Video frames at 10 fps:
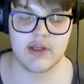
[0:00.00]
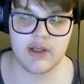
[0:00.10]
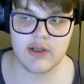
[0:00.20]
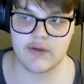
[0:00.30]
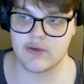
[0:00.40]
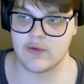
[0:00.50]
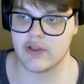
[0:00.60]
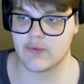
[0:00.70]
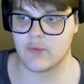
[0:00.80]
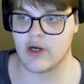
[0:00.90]
The dude
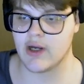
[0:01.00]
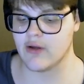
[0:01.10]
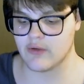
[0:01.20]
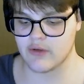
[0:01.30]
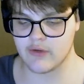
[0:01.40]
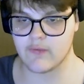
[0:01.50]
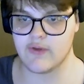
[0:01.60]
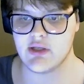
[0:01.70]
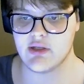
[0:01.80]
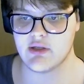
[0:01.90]
is wild on the
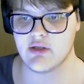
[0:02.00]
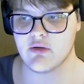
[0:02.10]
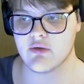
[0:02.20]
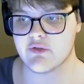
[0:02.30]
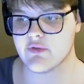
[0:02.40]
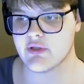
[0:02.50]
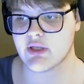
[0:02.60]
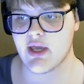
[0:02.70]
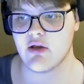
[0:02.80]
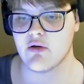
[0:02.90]
feet. He goes for the
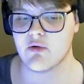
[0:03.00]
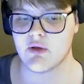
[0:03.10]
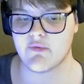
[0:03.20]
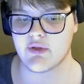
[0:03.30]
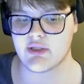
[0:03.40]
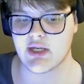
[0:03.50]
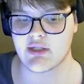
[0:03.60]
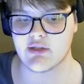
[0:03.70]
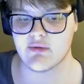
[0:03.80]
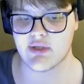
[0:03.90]
KO. If he
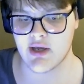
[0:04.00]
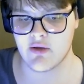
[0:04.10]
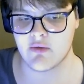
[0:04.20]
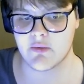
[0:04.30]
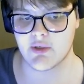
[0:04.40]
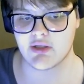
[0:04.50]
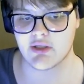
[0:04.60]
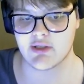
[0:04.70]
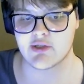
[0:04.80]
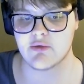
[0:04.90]
takes you down,
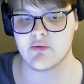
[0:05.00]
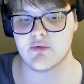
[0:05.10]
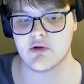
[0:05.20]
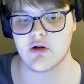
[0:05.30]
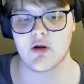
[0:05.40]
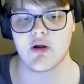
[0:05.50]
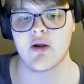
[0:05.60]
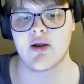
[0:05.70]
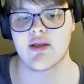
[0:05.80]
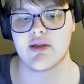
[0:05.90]
unless you
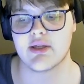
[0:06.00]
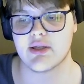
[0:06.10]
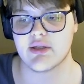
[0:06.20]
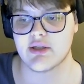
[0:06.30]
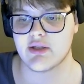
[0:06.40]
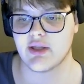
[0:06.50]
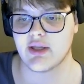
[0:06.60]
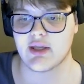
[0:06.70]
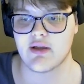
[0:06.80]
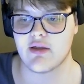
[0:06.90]
are
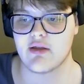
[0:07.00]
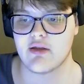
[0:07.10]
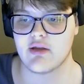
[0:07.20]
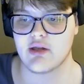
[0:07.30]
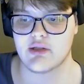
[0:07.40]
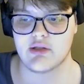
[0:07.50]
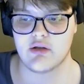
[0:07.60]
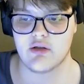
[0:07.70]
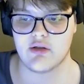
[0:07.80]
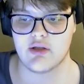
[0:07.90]
like
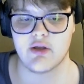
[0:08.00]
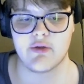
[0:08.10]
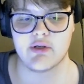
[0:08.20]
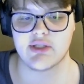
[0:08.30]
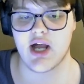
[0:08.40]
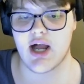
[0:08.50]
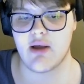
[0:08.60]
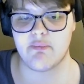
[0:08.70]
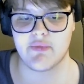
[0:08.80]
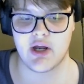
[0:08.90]
another
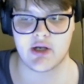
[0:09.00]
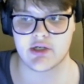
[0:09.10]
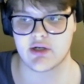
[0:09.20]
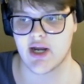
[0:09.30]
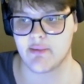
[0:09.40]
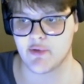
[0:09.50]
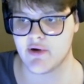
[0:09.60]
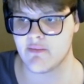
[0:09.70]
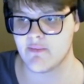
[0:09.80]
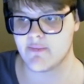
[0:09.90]
top-notch
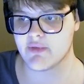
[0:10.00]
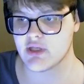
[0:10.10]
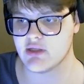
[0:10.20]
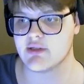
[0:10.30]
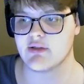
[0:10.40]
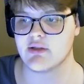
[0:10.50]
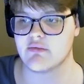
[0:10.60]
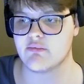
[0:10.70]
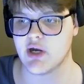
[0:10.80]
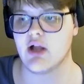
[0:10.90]
grappler, he's
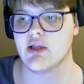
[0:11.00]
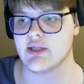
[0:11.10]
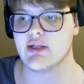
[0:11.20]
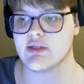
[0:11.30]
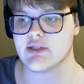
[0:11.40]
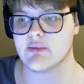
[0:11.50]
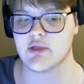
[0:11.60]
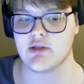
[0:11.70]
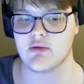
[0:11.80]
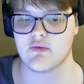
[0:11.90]
probably going to
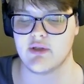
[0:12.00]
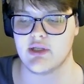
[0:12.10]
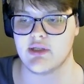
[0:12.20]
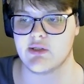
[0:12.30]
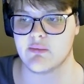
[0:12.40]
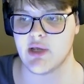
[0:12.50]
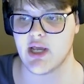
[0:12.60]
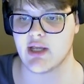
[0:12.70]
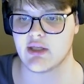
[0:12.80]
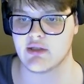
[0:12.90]
submit you. If he gets your
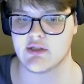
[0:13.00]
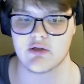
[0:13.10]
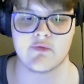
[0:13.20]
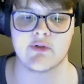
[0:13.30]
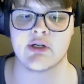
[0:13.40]
back, it's over.